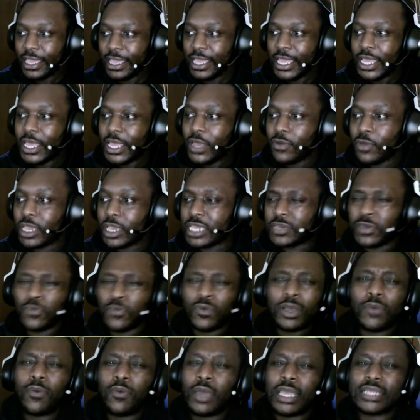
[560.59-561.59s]
Which in
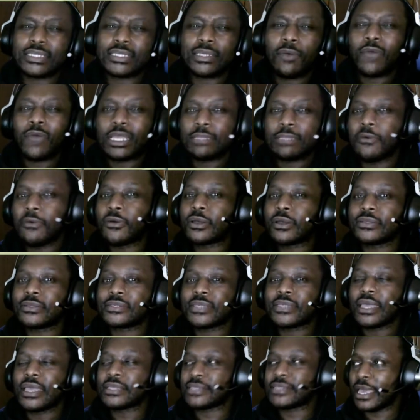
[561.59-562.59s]
some ways people could
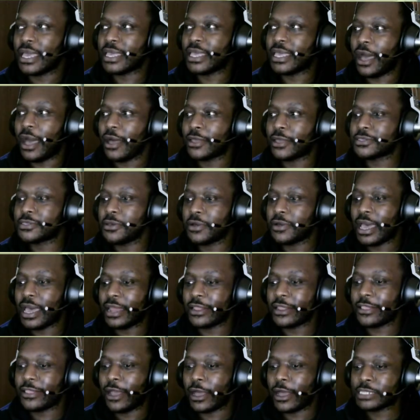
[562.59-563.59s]
say it's like also kind
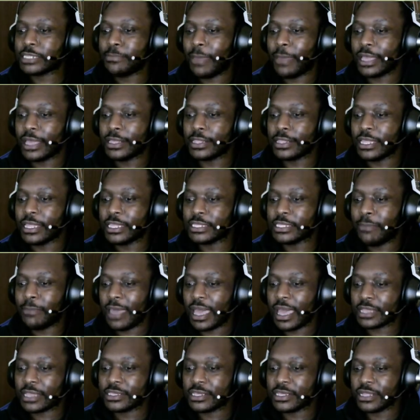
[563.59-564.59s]
of leans
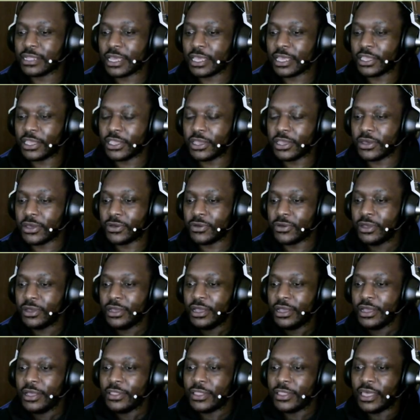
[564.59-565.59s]
back to like,
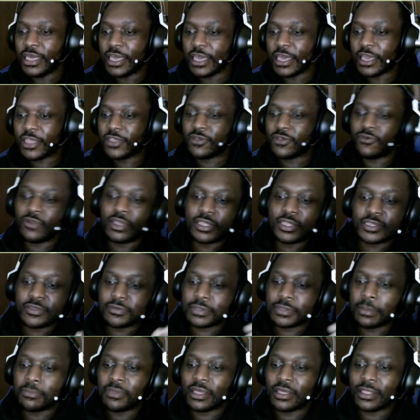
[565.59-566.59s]
the ignorance of
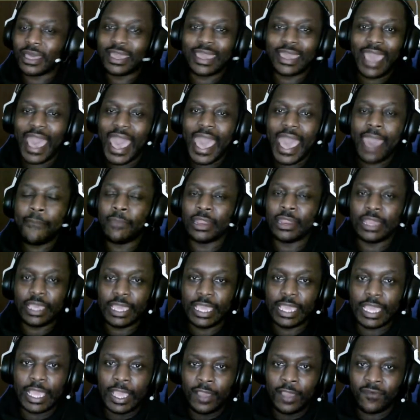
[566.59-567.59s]
something like Adam and
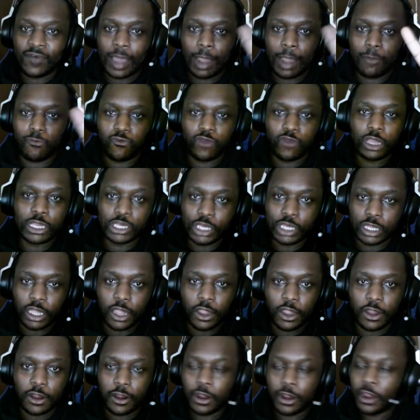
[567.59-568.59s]
Eve. I'm reaching
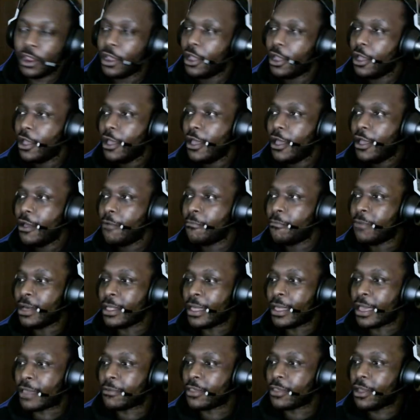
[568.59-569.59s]
here. But
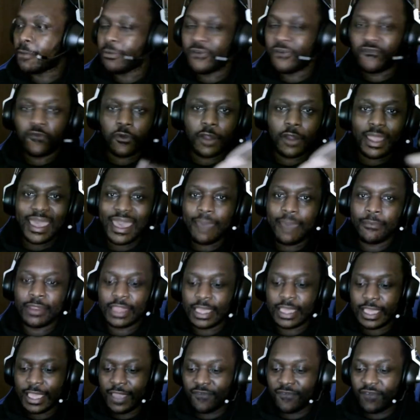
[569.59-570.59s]
like, before Adam
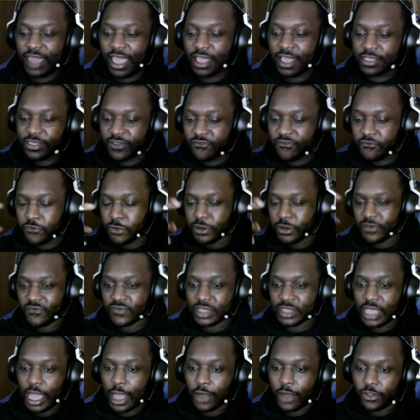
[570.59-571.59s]
and Eve ate the fruit of
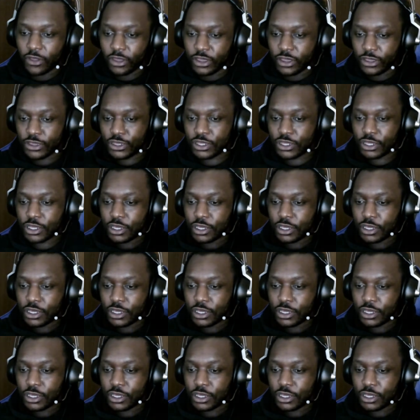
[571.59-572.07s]
knowledge